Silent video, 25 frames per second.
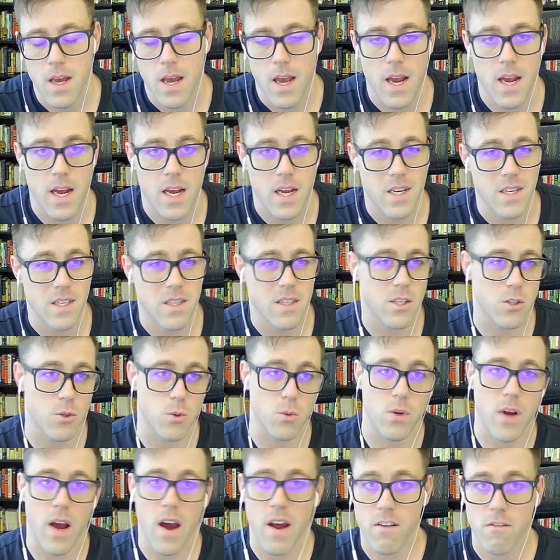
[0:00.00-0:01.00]
And this
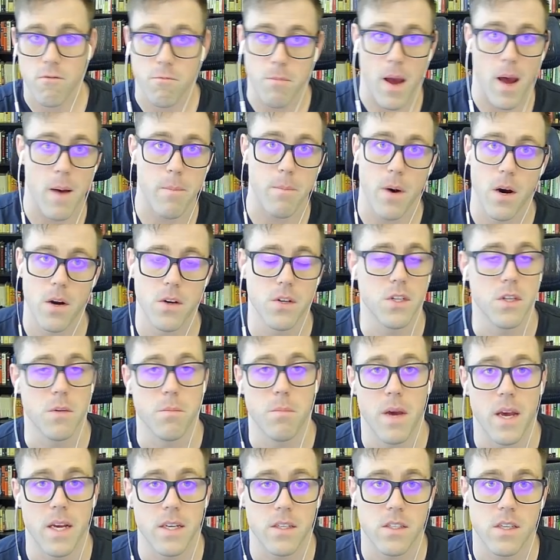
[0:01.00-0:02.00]
will kind of map onto the
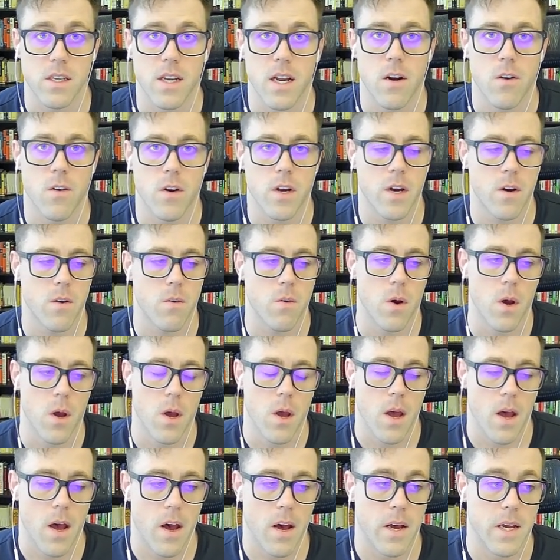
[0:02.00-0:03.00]
bank scenario
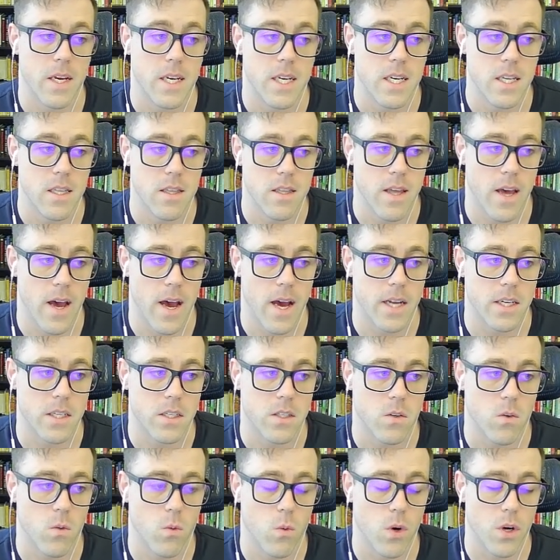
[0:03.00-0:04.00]
uh, in
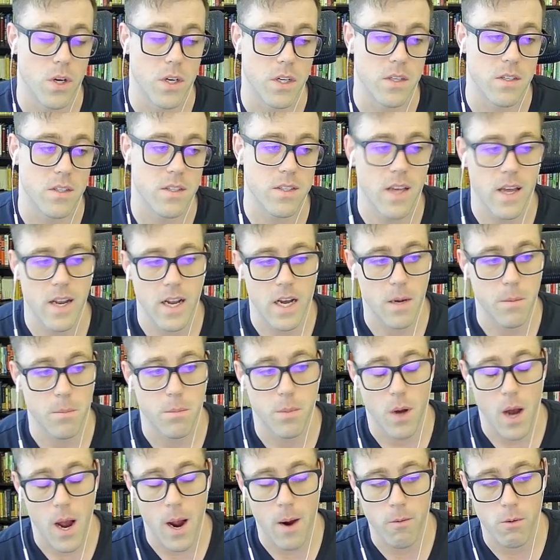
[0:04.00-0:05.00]
that we're gonna set
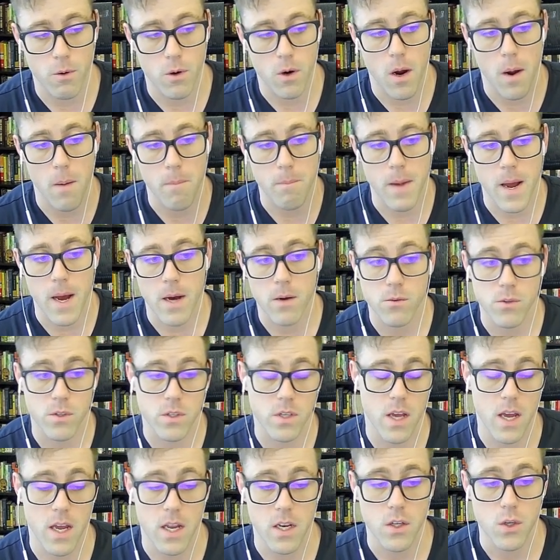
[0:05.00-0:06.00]
up our
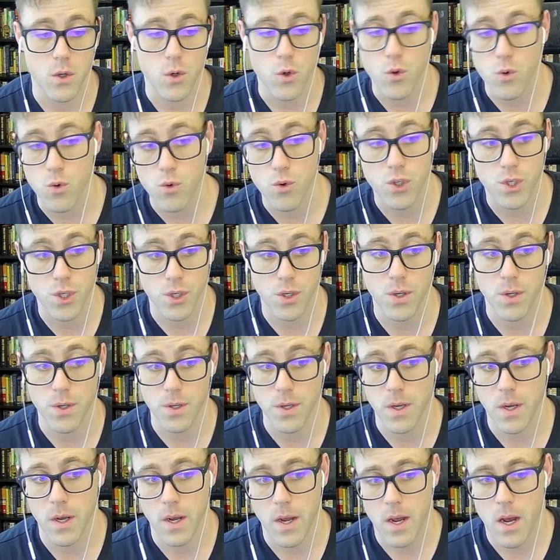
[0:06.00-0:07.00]
amounts and who
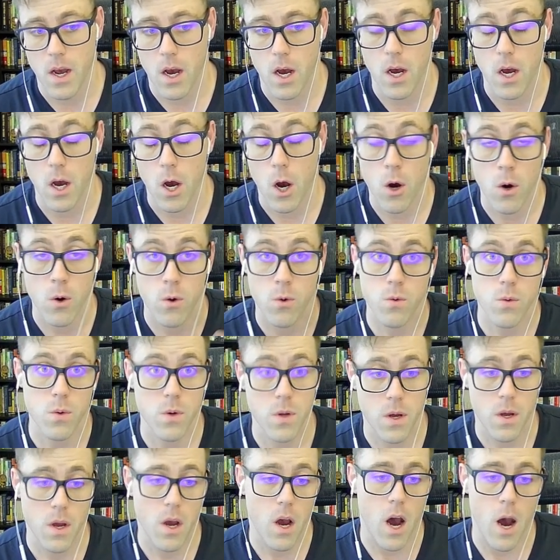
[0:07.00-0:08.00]
should uh,
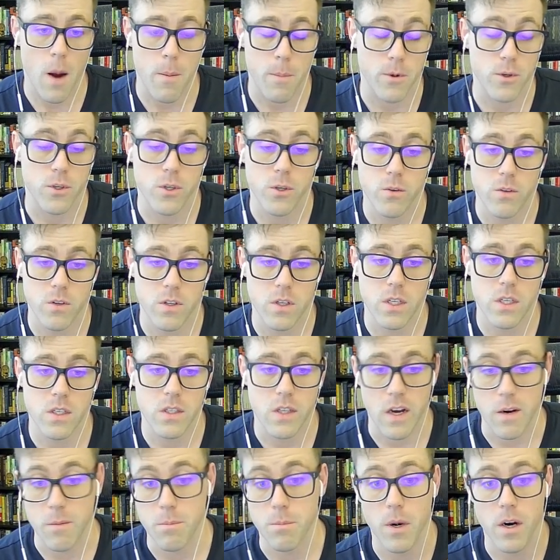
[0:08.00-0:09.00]
own
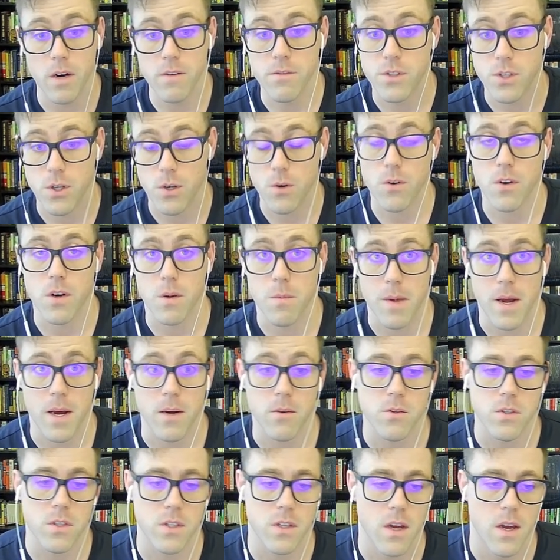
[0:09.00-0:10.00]
opportunities above certain
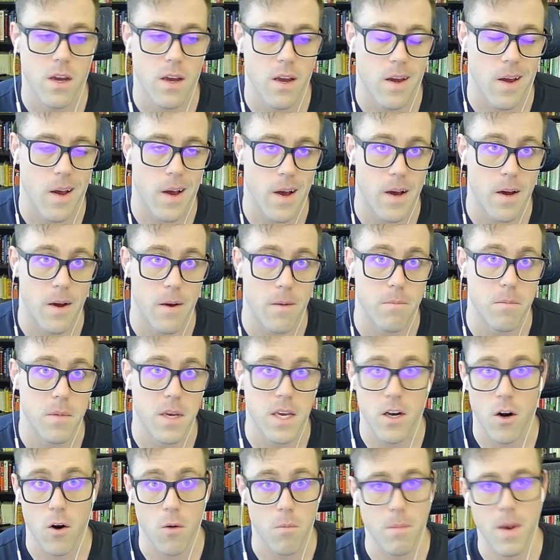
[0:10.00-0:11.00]
amounts um,
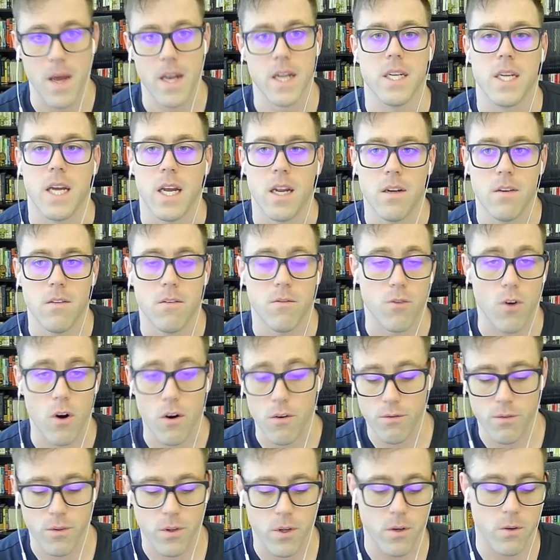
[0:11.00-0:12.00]
in our metadata for
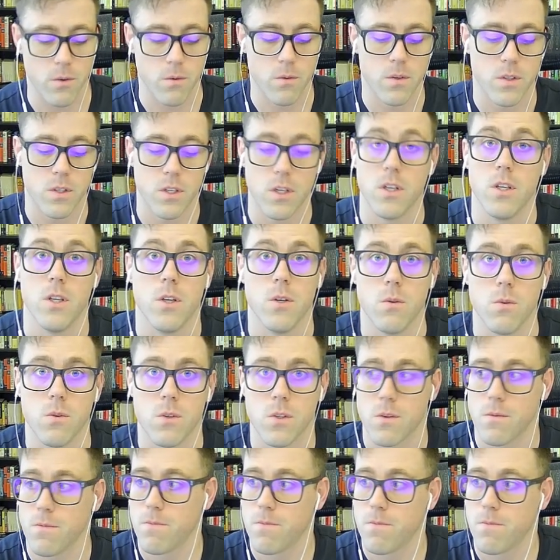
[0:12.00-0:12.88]
our flow to use.